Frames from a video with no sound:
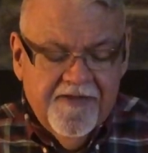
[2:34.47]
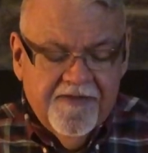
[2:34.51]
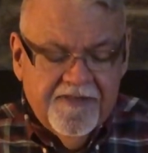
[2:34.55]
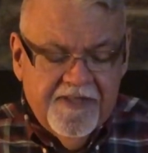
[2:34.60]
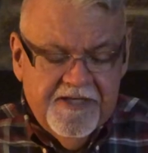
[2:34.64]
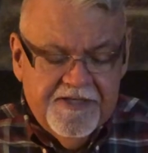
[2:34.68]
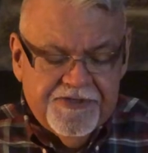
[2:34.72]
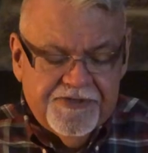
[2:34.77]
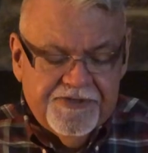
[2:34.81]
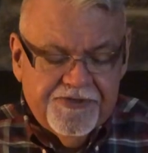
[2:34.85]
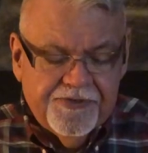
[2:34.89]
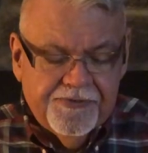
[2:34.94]

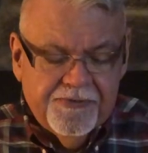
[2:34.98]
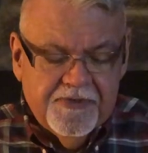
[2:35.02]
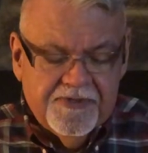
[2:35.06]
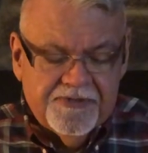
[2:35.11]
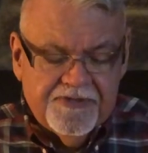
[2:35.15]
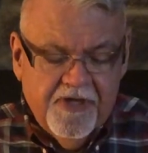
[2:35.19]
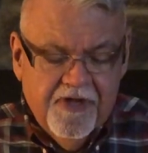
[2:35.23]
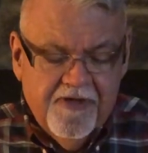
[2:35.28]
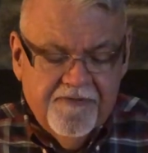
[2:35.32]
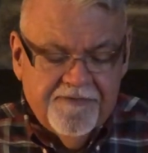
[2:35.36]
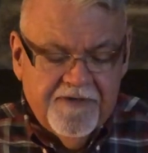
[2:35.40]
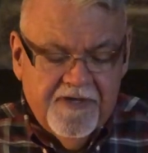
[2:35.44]
This do
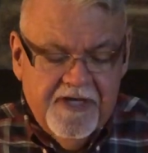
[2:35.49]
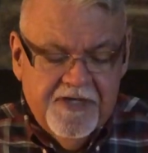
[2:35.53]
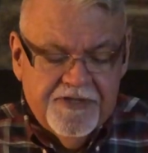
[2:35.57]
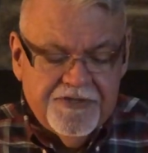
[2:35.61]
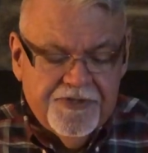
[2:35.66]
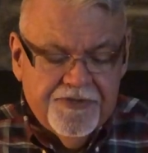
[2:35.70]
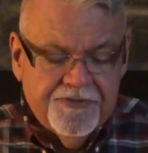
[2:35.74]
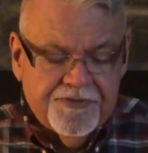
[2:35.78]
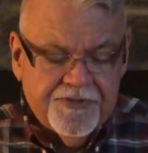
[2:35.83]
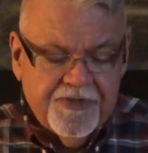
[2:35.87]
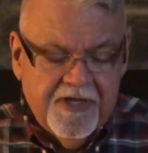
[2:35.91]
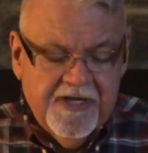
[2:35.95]
as often
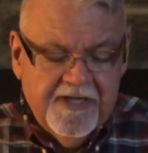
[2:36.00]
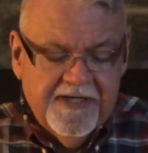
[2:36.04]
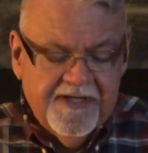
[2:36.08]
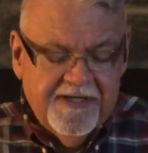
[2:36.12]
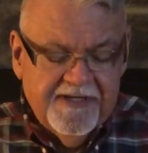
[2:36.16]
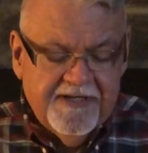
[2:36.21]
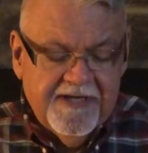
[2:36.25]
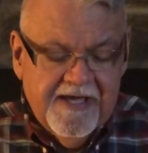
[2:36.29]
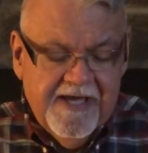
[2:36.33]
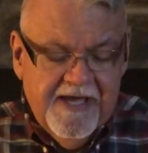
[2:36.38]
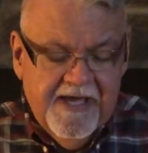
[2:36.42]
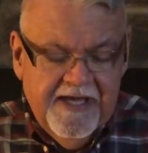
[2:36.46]
as you drink
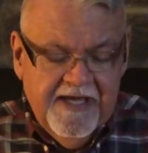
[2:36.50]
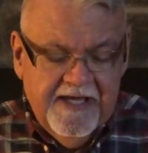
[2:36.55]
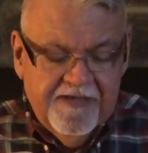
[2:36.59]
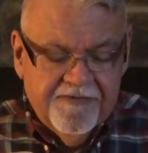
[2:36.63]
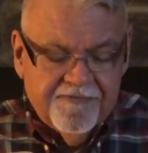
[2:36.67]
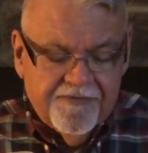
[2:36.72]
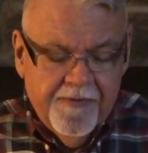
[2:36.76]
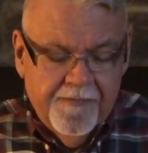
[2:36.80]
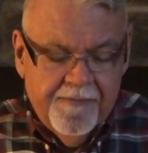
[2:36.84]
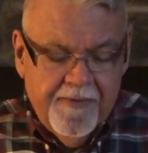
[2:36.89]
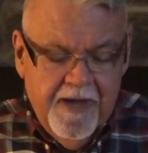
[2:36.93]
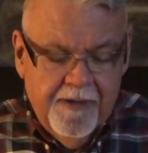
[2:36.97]
it
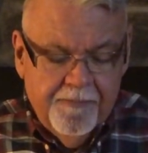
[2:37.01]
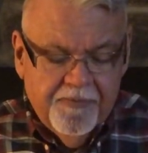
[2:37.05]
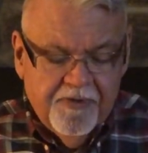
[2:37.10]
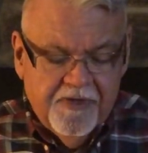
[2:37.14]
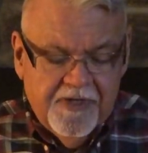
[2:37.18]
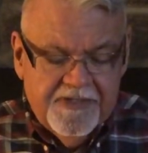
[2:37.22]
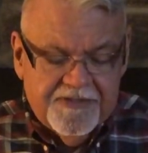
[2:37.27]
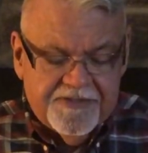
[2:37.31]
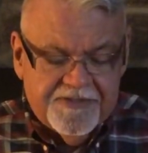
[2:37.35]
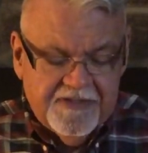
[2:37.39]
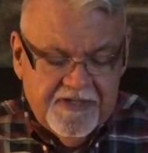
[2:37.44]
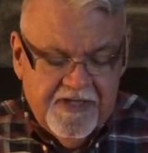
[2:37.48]
in
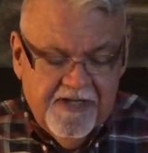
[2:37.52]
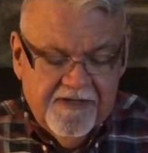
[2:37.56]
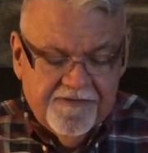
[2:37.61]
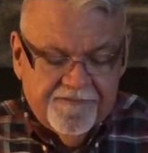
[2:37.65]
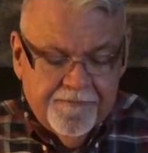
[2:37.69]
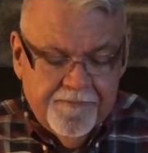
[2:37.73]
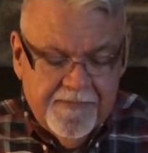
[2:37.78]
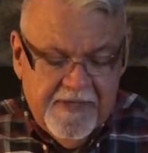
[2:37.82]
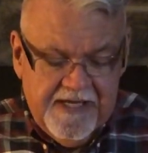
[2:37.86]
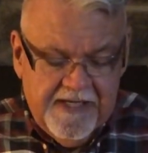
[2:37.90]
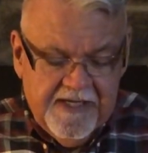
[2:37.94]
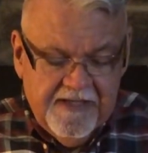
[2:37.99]
remembrance
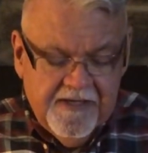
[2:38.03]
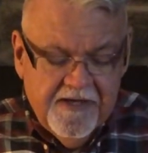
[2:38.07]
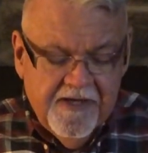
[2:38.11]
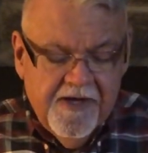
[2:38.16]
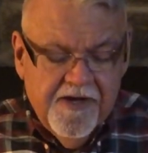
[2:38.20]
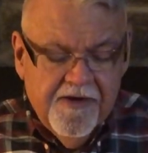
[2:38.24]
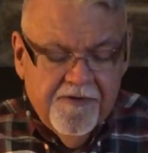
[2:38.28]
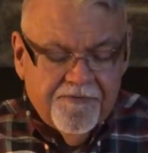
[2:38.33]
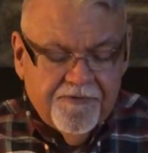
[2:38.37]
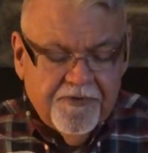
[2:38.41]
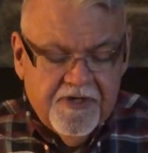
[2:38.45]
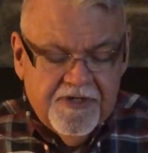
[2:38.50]
of me.
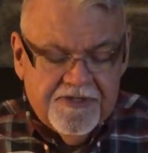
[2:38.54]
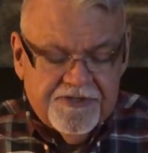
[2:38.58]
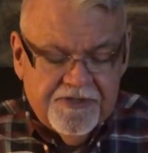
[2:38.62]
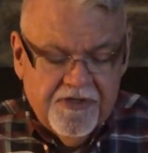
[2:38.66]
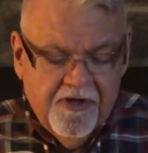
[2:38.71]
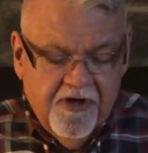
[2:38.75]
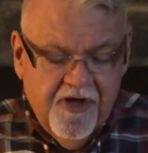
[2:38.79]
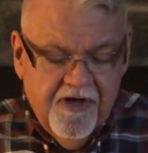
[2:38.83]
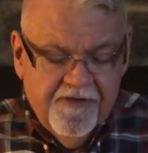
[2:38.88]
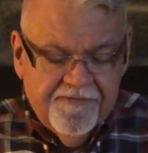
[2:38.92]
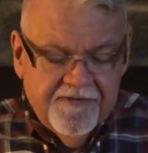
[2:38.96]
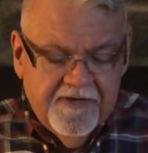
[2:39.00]
For as
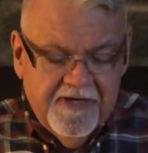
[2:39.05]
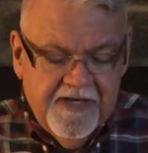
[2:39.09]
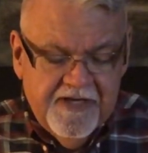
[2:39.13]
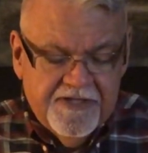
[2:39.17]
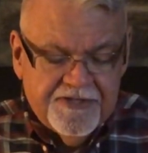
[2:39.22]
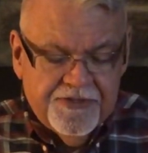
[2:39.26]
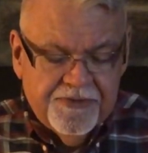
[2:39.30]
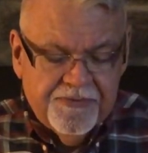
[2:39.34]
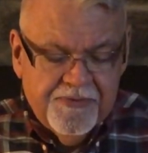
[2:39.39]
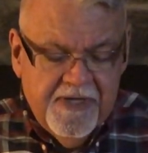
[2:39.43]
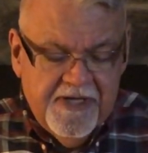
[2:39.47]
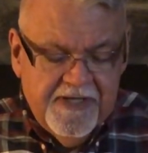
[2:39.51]
often
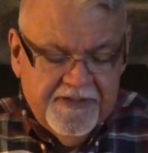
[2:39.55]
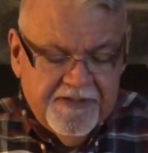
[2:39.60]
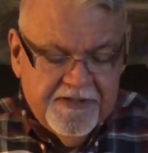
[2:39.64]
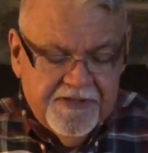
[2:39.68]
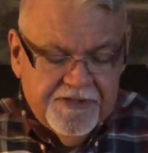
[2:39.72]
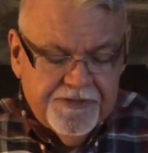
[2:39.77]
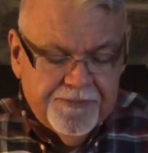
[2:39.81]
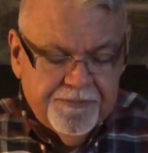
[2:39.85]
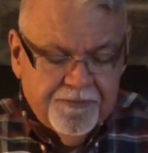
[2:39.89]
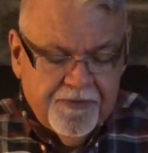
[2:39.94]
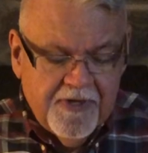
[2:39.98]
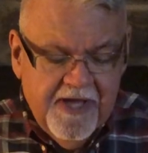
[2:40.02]
as you eat
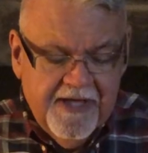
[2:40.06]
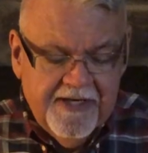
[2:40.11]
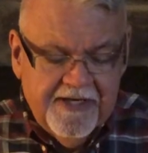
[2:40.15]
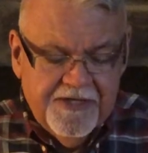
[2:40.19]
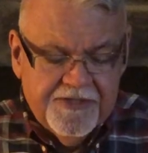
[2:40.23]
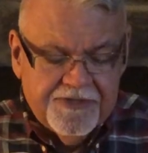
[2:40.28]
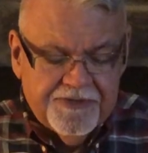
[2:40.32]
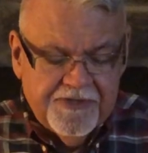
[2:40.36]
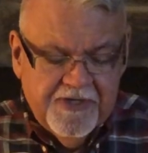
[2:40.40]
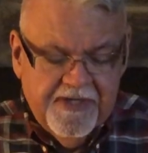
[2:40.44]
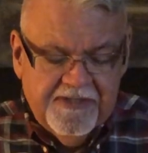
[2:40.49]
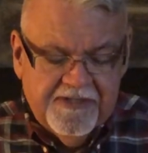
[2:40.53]
this bread
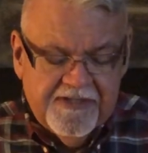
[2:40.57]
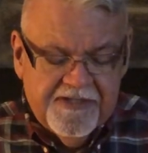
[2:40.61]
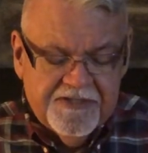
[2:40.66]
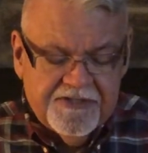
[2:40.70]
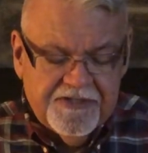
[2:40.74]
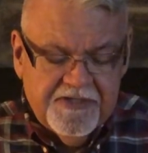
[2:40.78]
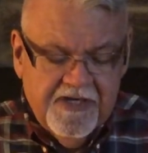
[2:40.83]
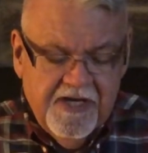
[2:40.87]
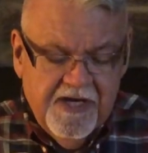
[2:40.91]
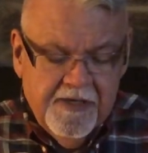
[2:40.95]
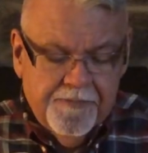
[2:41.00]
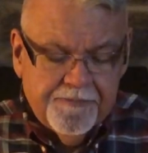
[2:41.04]
and drink
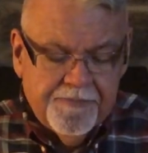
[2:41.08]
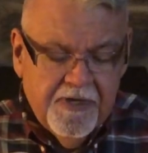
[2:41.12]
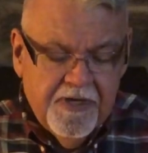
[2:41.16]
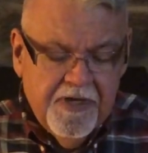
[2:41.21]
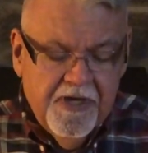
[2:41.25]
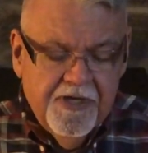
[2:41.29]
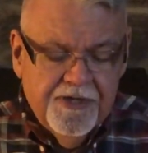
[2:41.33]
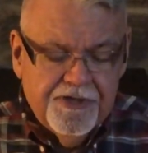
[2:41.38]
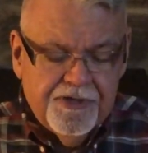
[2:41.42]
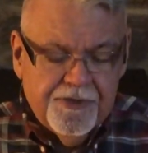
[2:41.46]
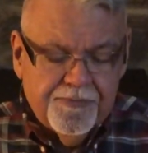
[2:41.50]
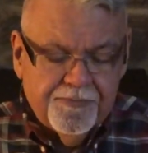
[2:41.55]
this cup,
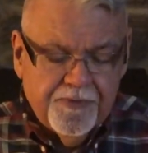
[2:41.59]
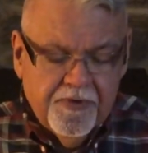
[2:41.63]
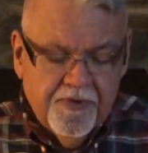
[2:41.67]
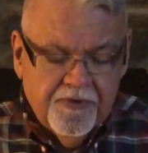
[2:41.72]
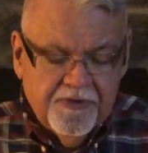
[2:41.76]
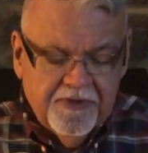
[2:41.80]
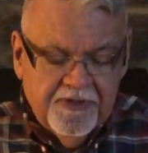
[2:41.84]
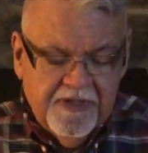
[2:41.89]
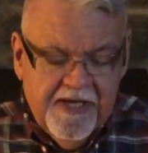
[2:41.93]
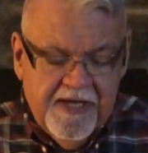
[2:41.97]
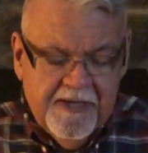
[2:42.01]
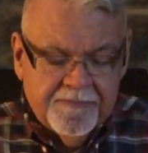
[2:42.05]
you
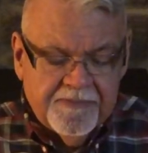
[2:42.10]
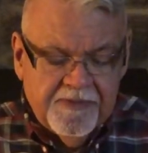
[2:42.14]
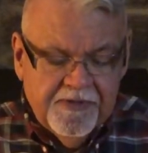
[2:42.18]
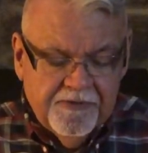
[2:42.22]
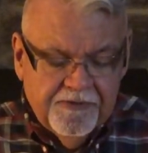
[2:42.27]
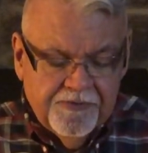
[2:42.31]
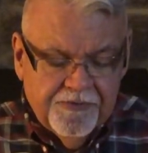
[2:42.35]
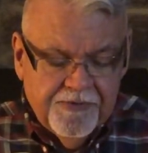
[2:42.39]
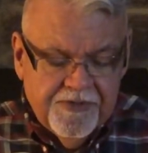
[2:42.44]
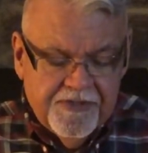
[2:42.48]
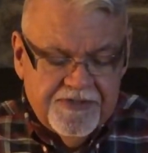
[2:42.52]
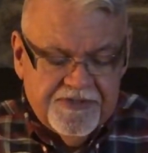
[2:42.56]
proclaim the
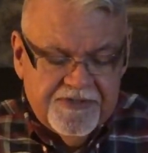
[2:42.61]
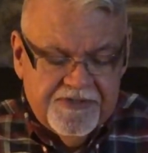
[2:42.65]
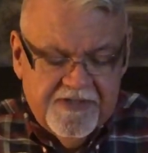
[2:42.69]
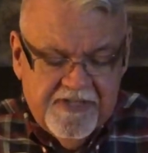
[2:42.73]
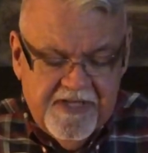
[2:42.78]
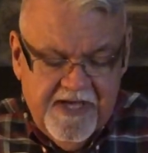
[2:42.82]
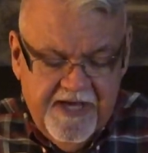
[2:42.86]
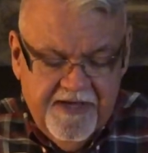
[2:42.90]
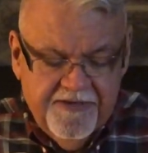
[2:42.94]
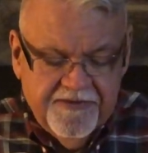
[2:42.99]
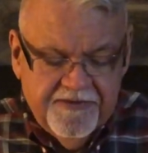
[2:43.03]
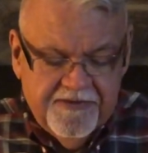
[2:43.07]
Lord's
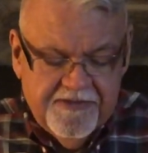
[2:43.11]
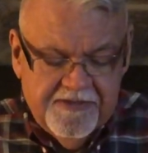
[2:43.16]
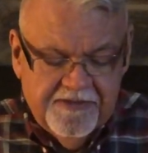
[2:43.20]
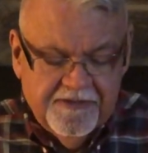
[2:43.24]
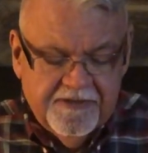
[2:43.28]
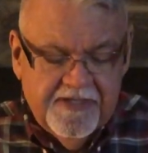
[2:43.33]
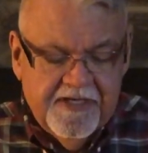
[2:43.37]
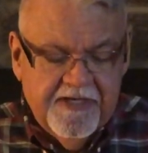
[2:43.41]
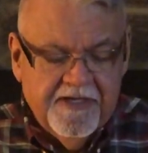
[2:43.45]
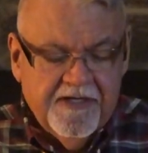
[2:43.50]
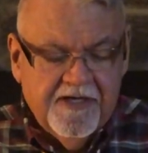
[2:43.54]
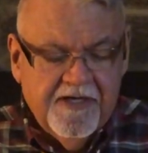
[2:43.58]
death till
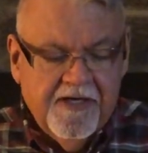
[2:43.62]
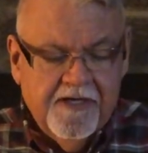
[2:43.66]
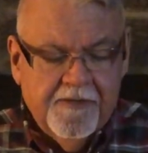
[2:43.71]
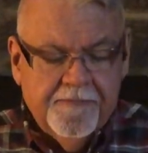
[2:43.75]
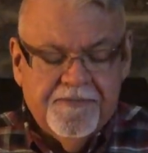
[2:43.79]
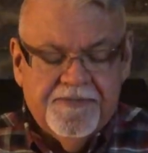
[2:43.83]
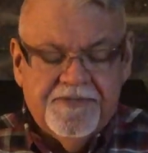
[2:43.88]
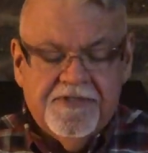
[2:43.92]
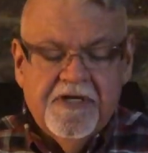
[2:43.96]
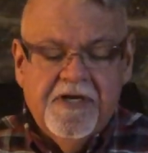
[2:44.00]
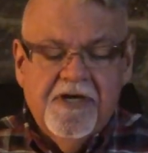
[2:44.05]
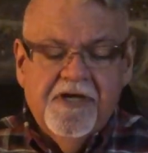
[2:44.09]
he
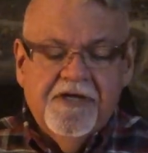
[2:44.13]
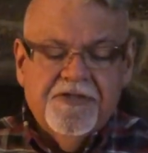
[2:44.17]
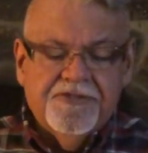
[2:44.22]
comes.'"